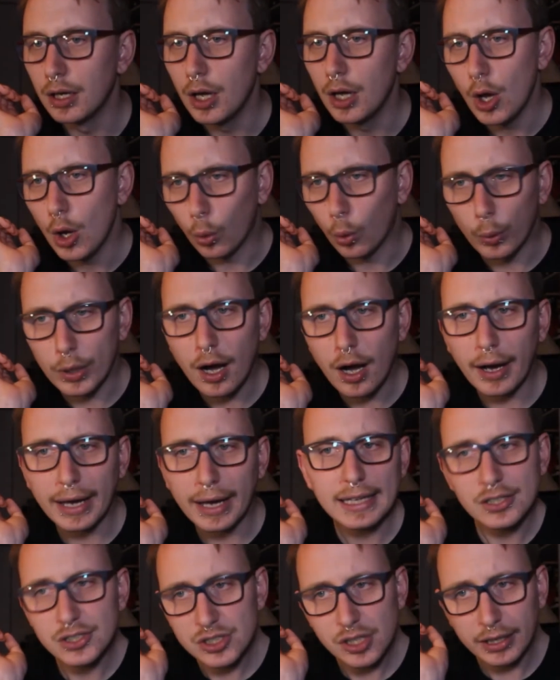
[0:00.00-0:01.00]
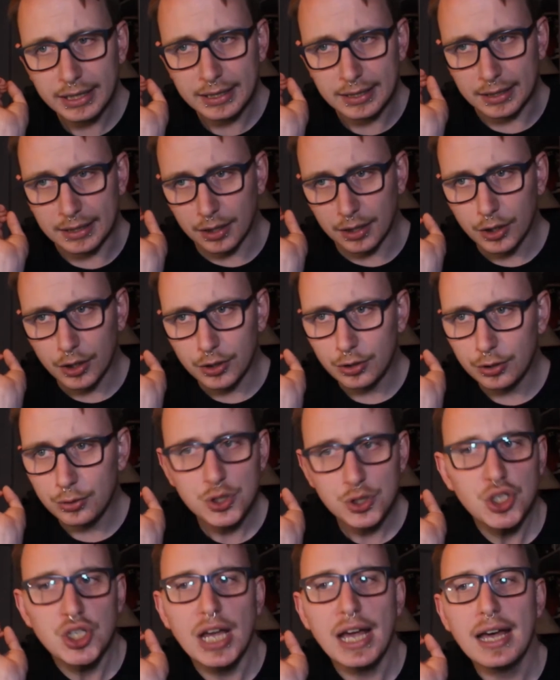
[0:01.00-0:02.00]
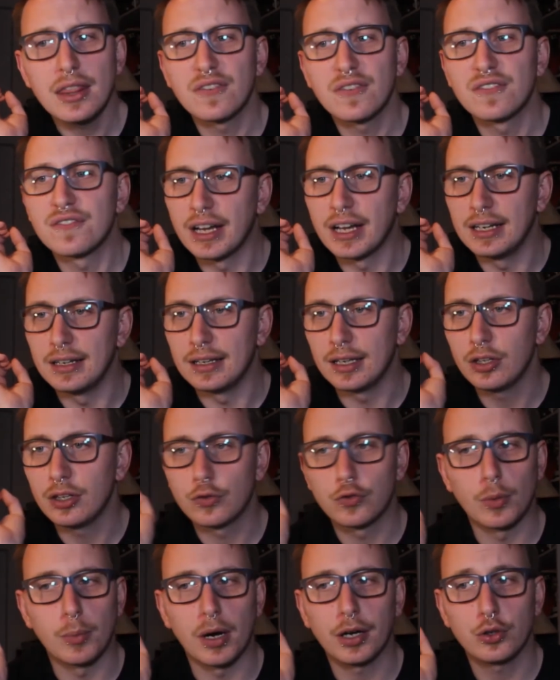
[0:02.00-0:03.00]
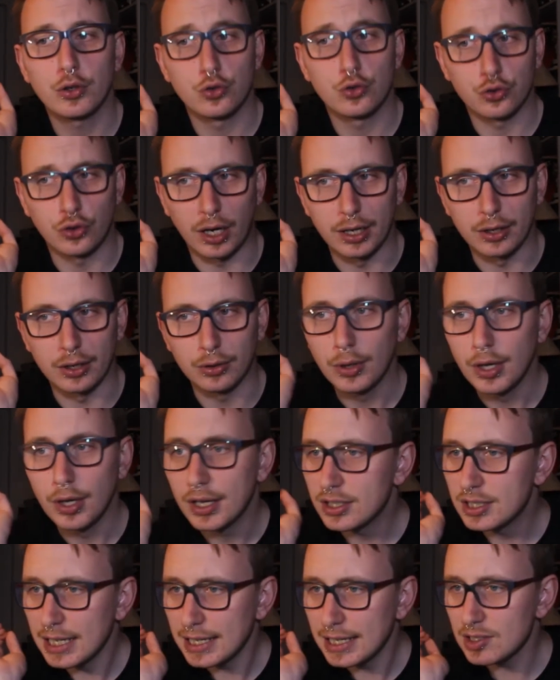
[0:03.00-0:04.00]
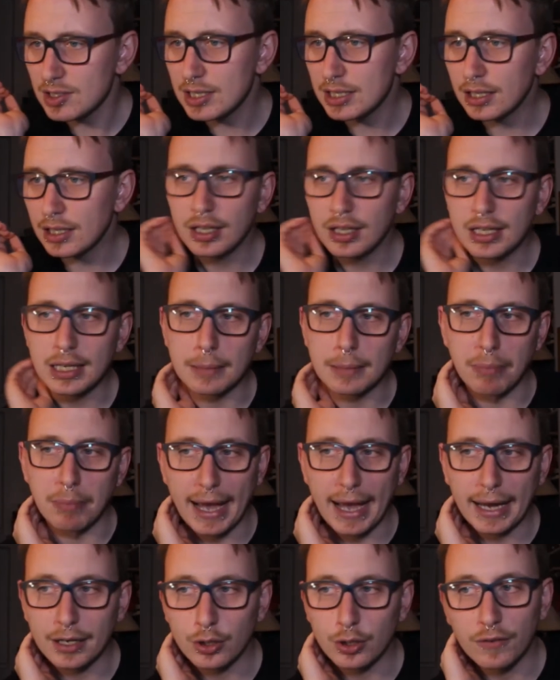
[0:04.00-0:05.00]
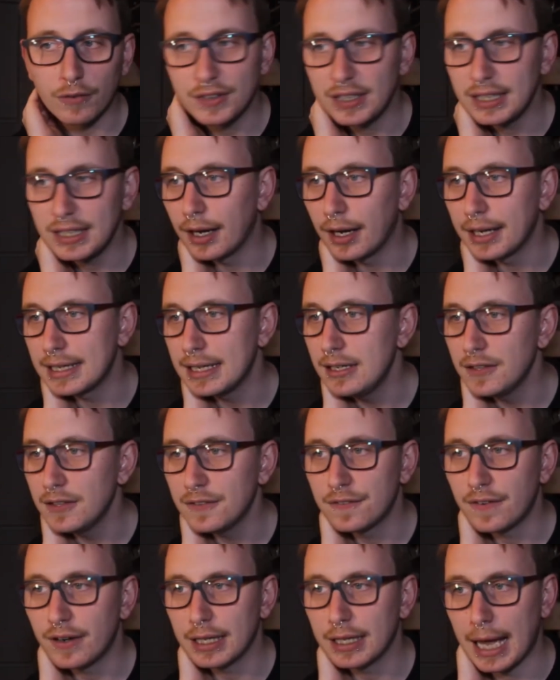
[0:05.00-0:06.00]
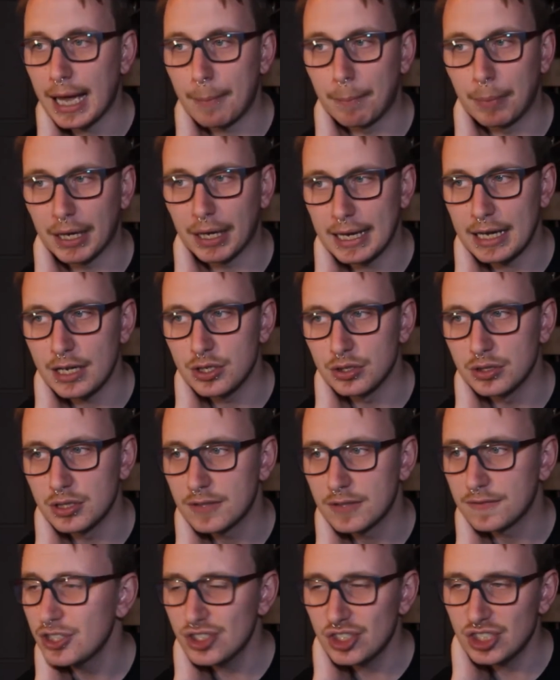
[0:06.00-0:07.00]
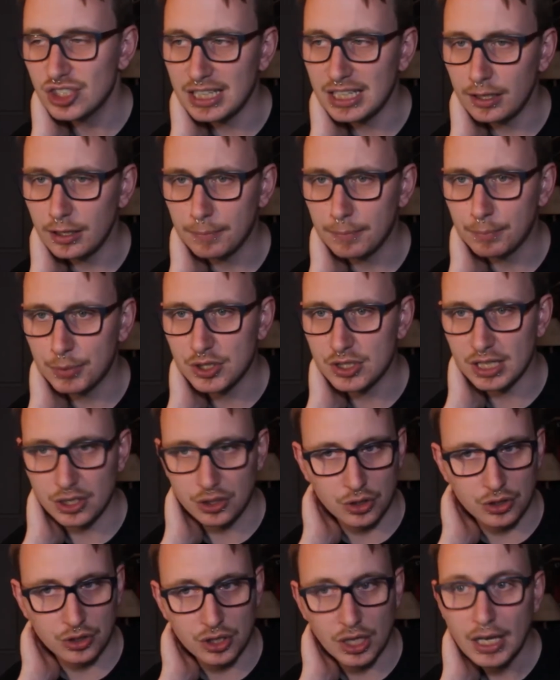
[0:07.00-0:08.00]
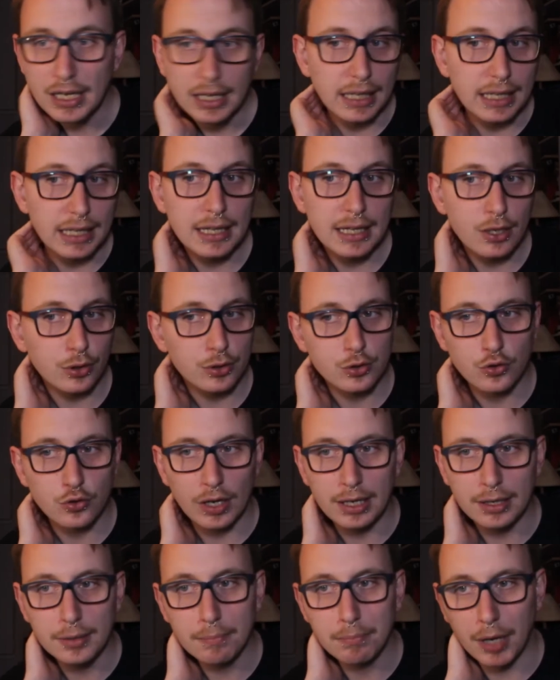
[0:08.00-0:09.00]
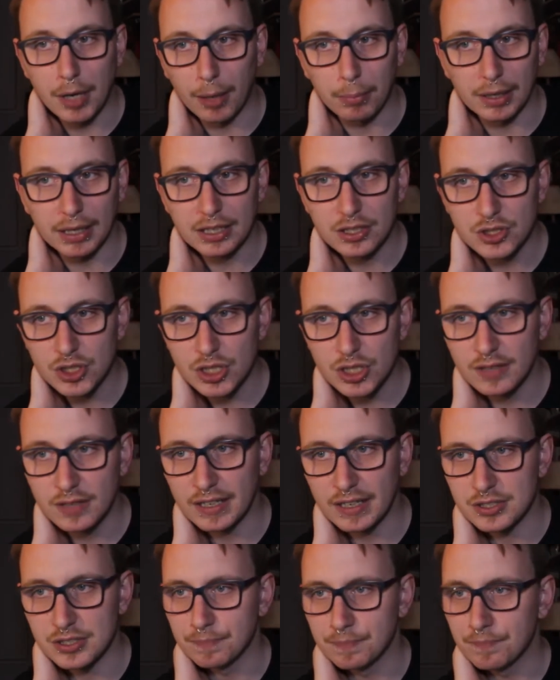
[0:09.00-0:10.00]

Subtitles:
We are excited to share the findings from our trial testing the impact of de-identifying applications for senior positions in the Australian Public Service.